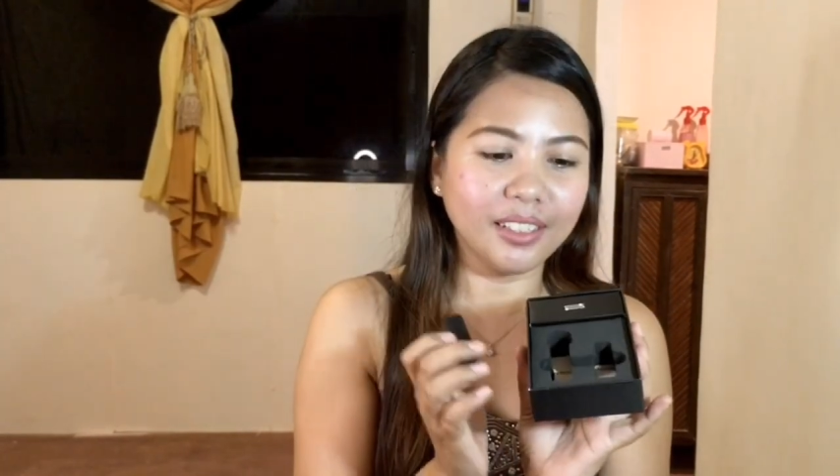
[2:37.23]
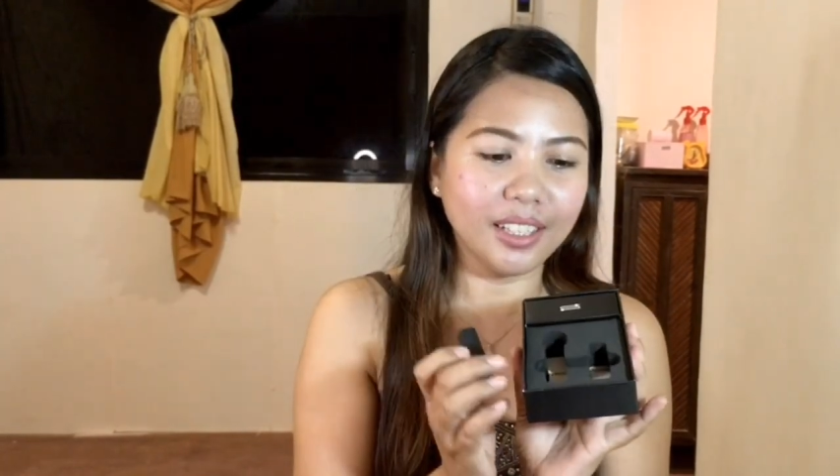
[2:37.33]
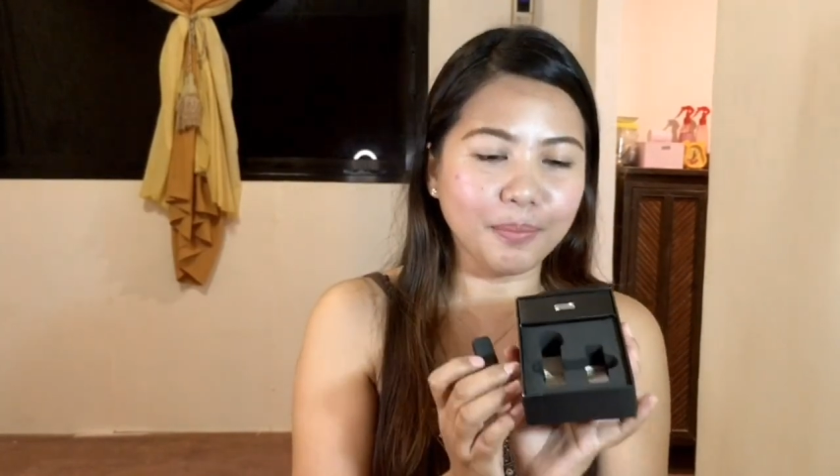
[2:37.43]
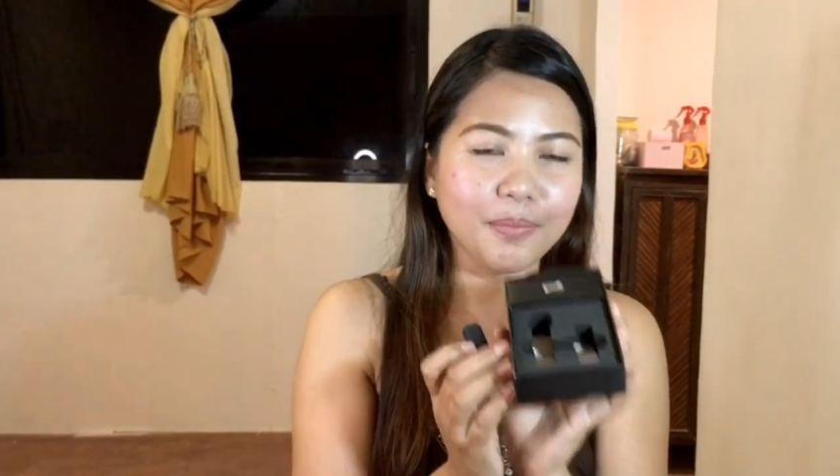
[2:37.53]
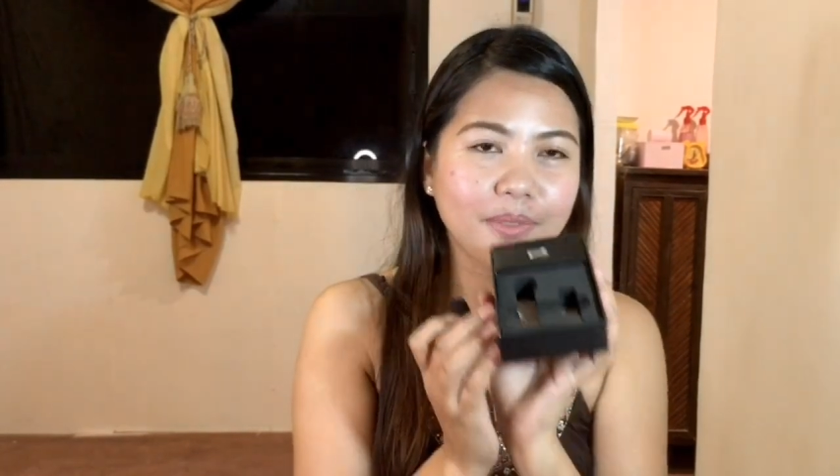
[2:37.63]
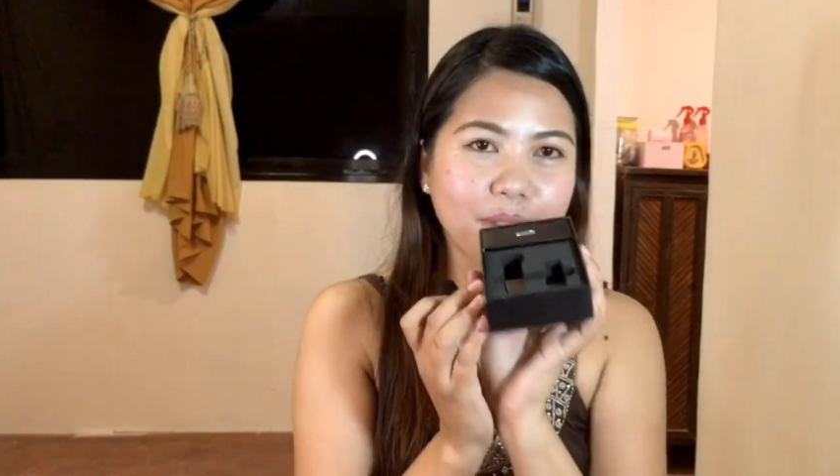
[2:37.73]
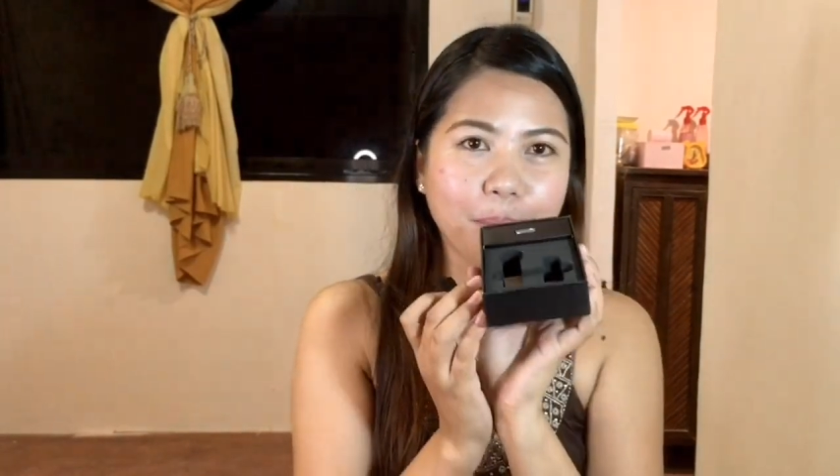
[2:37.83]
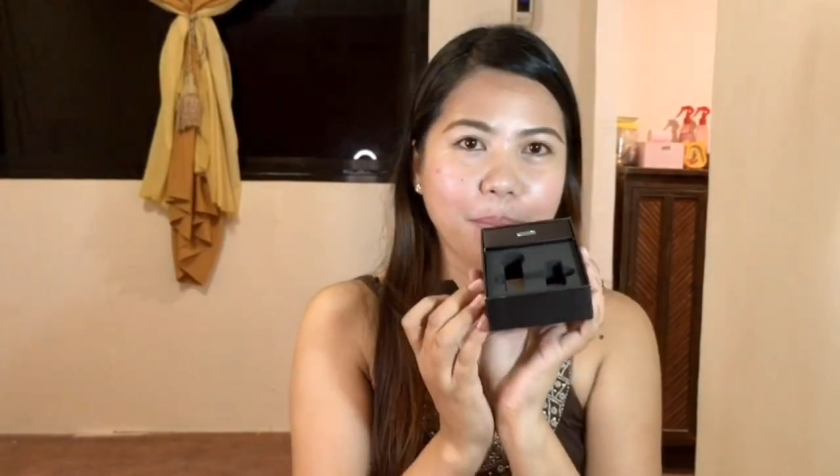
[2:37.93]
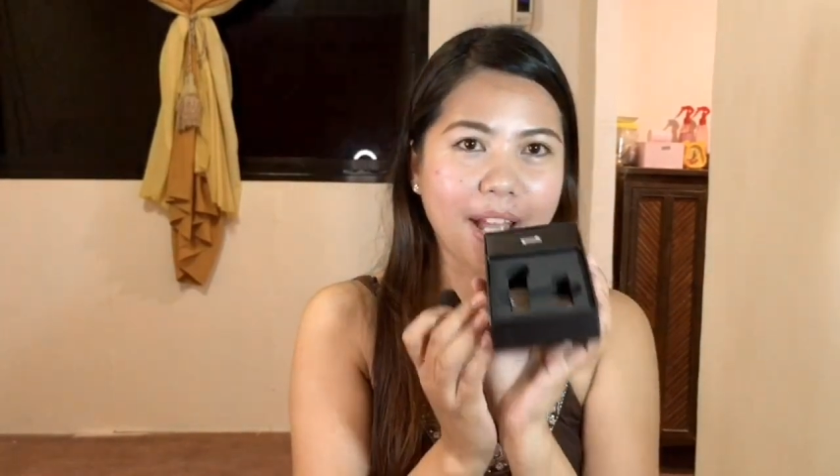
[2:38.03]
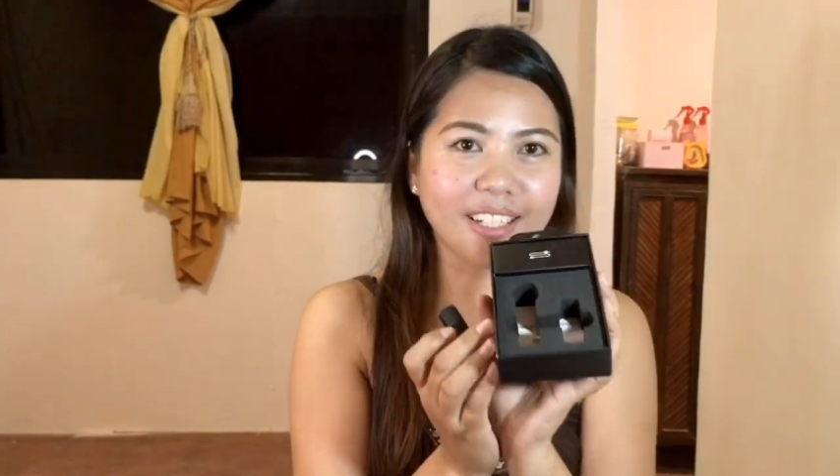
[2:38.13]
keep the
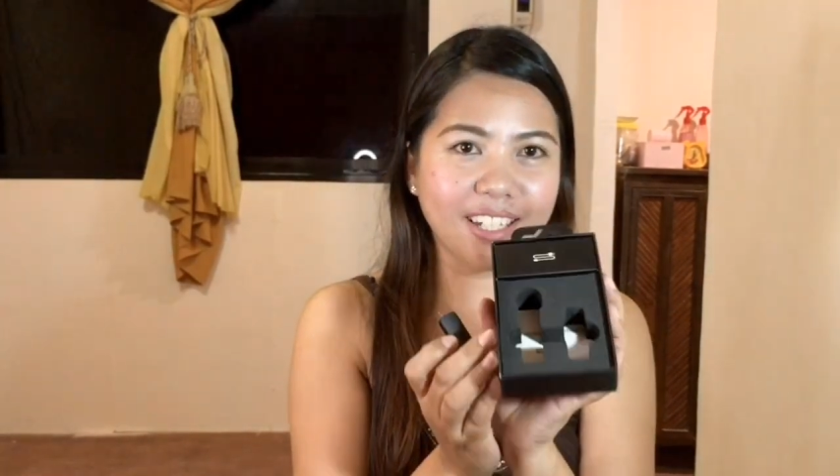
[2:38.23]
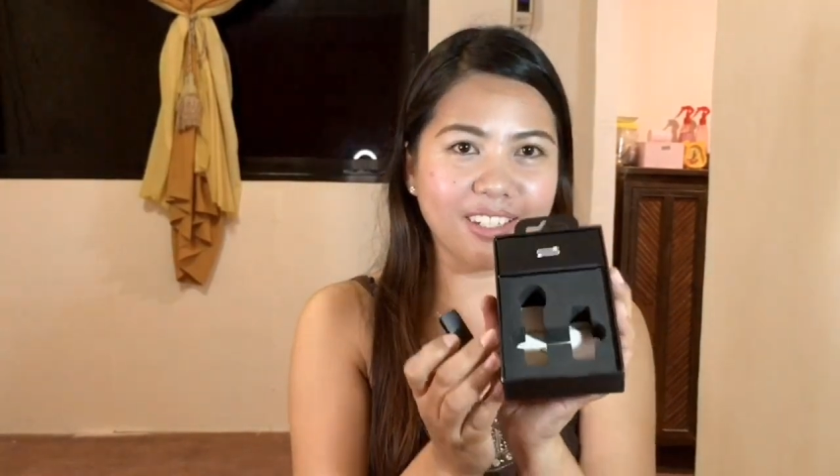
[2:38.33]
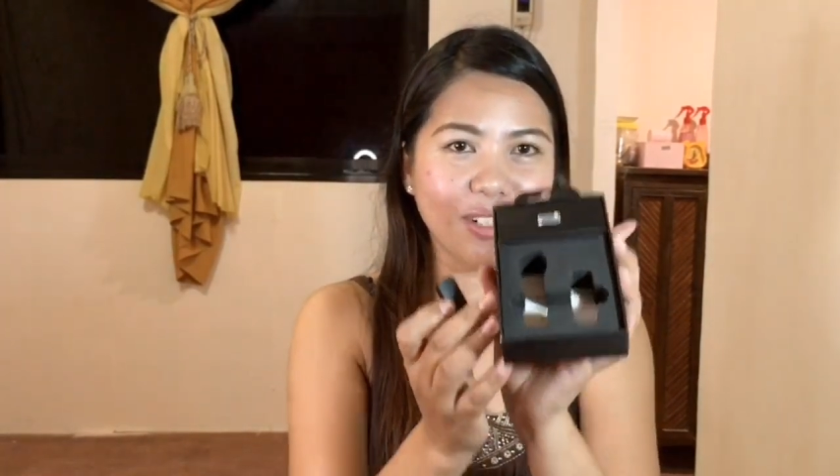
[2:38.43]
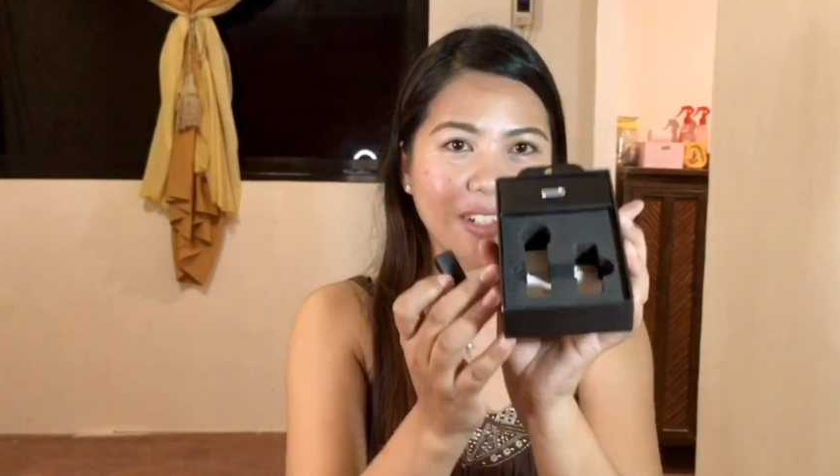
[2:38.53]
package